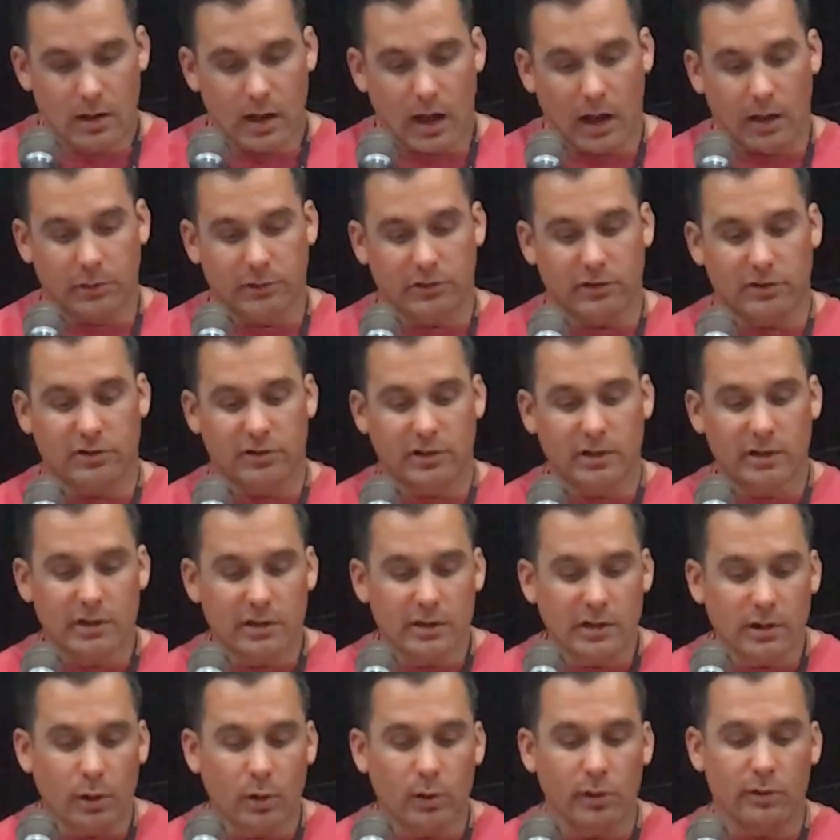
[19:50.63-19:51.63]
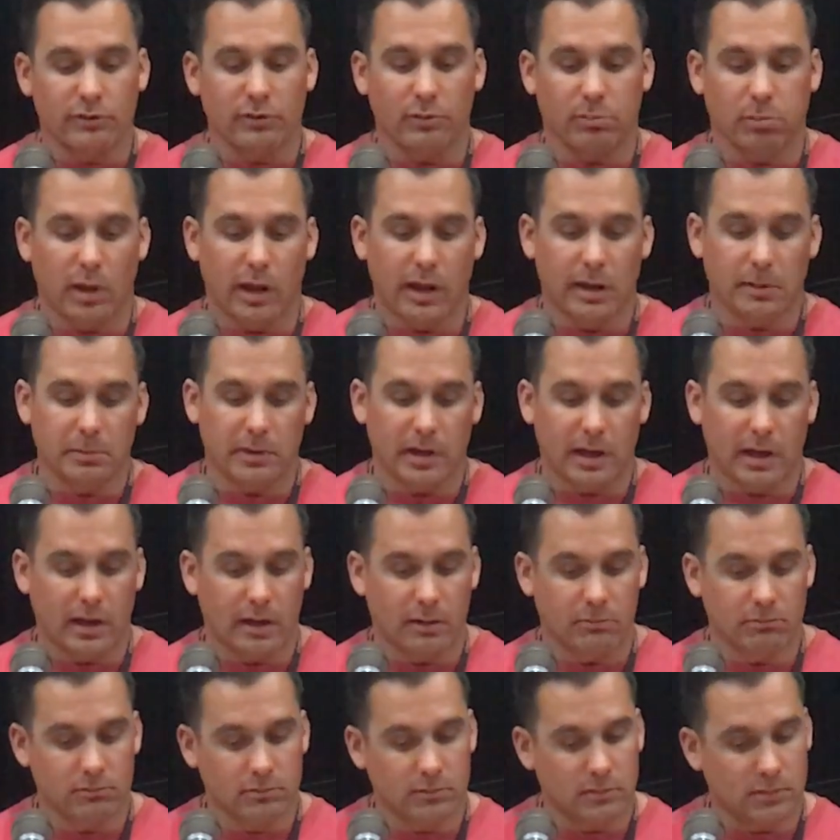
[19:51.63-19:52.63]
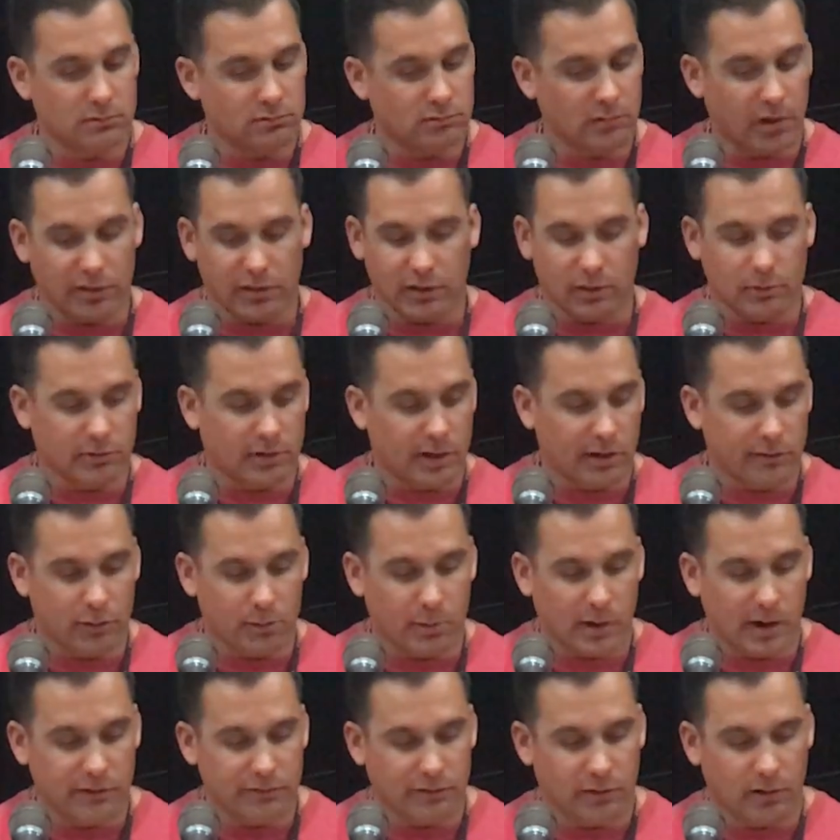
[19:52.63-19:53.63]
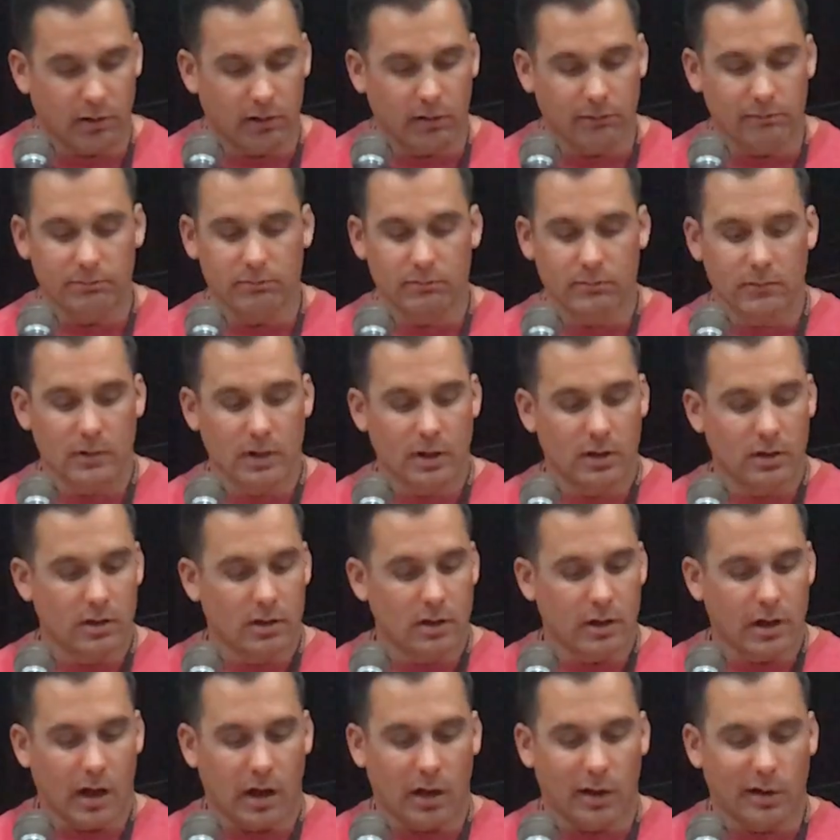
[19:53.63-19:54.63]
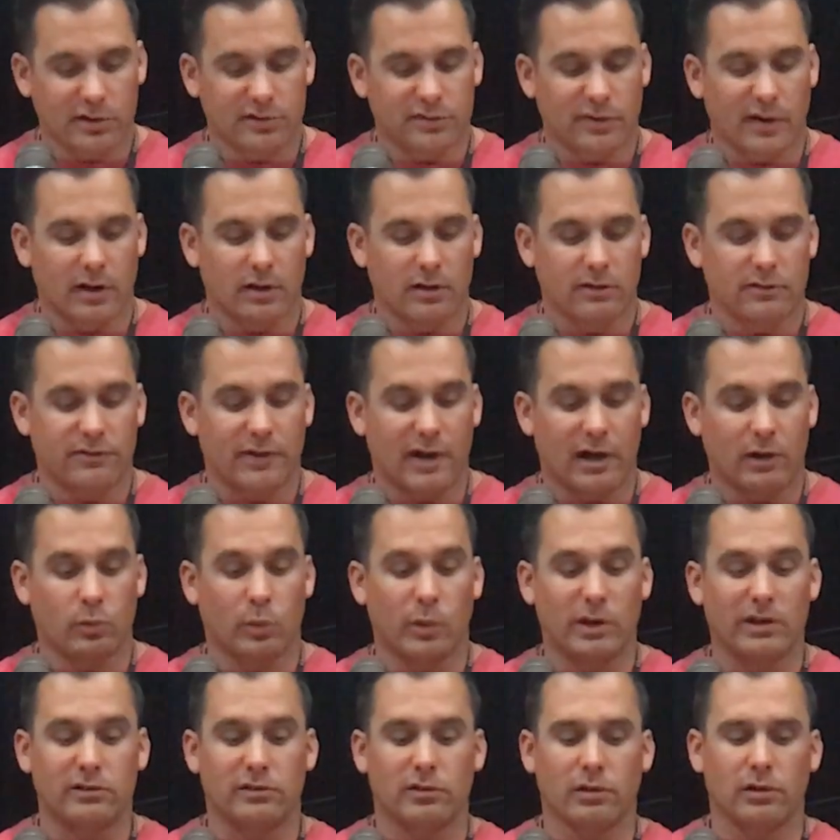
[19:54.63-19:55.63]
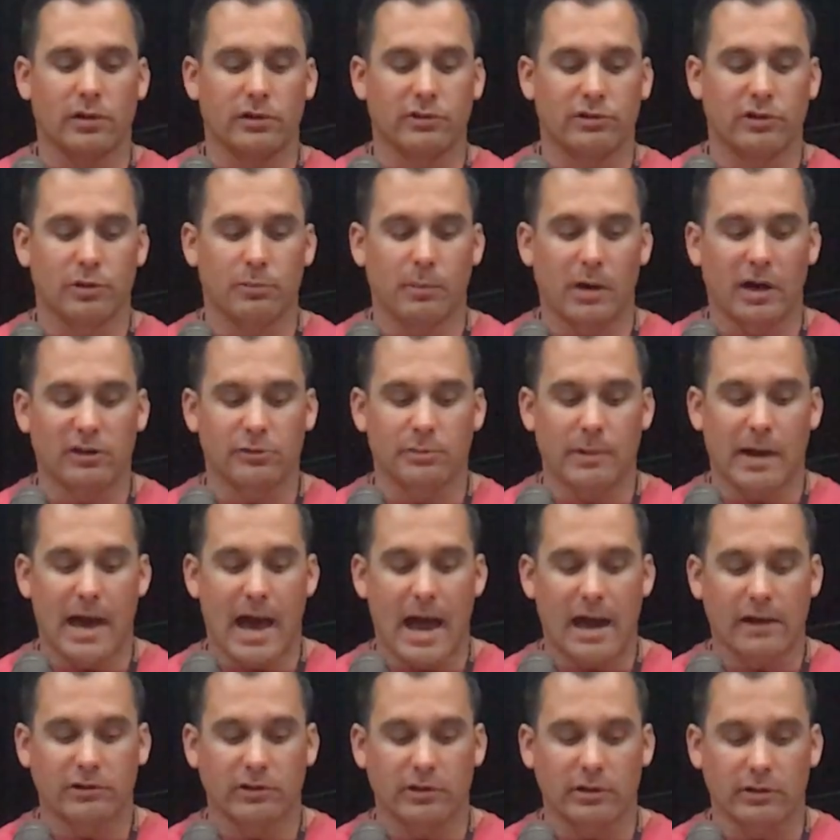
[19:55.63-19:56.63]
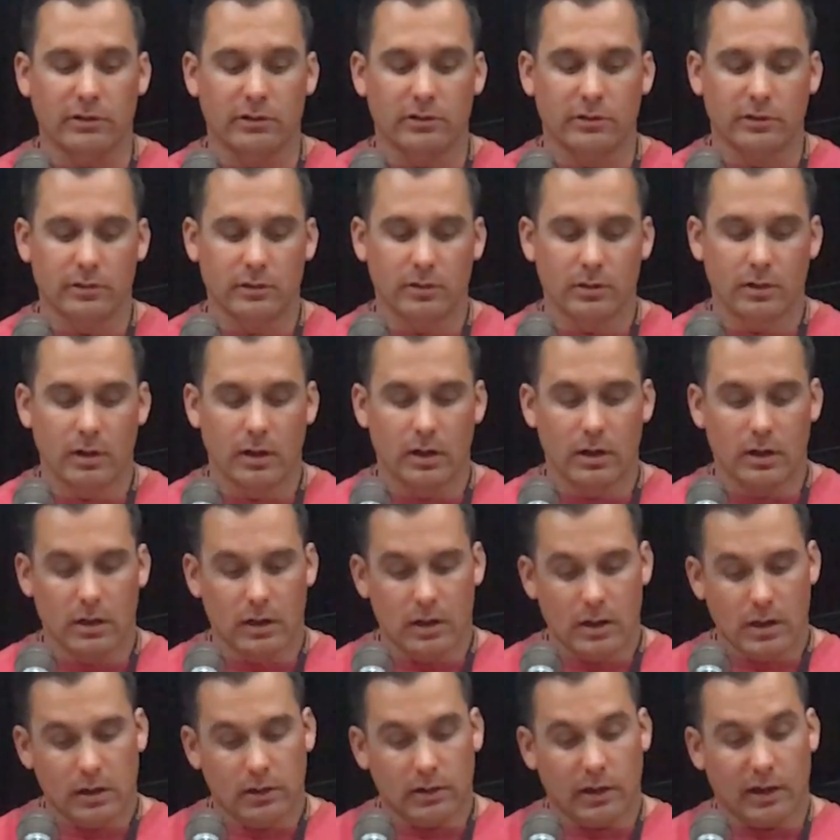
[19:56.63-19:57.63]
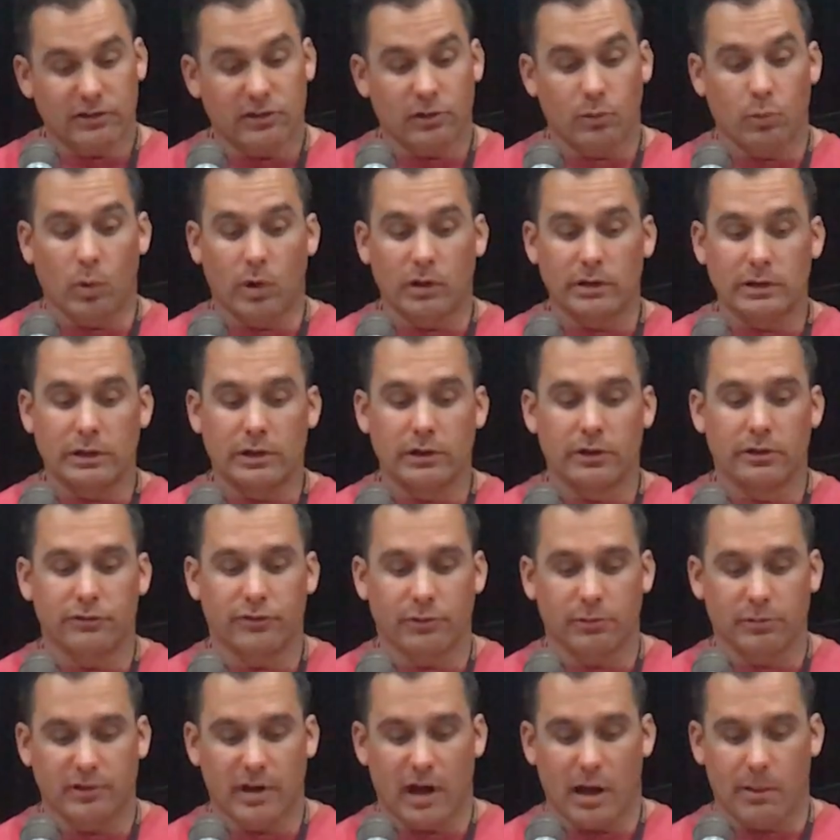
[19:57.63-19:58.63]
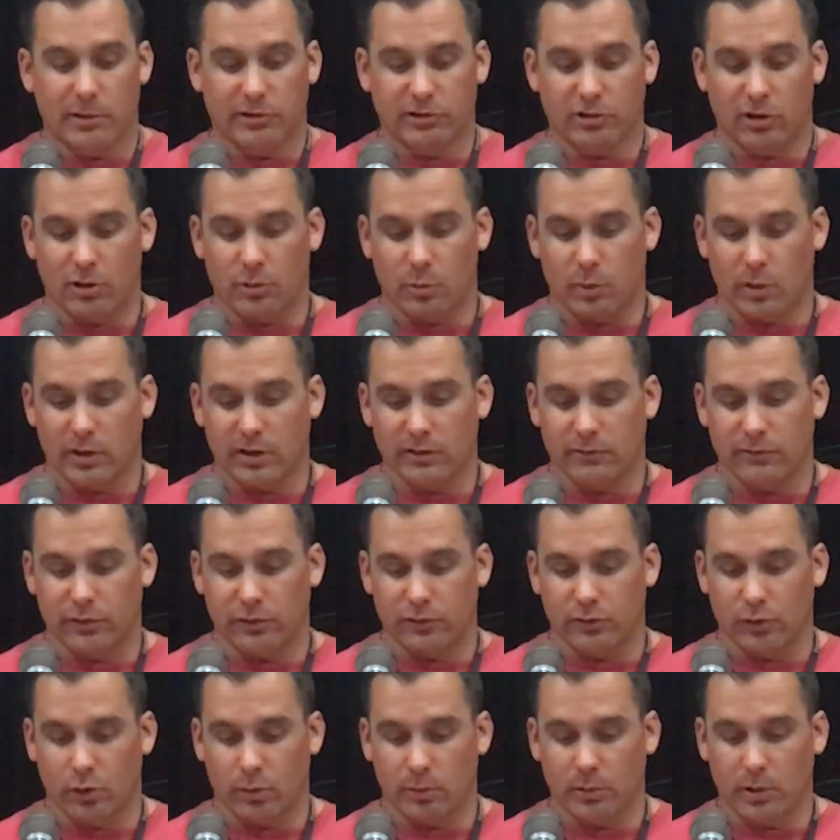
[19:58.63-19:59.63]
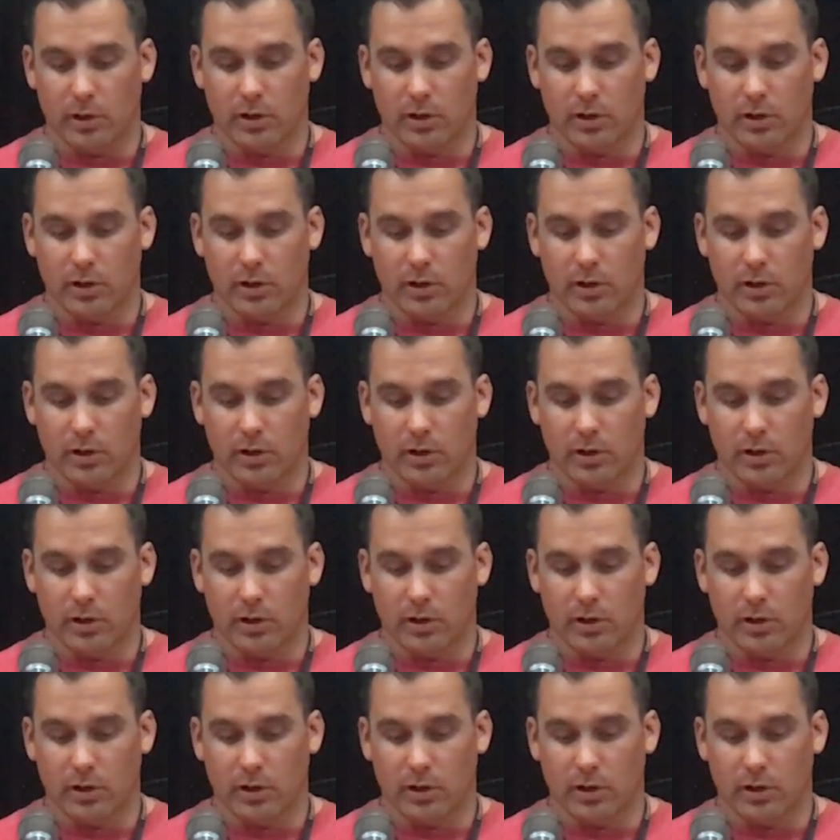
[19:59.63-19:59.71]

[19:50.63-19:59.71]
I was the CEO of the blame game. Nothing was ever my fault. I was found ways to legitimize my actions. Less than 1 year from the time I started working for Storm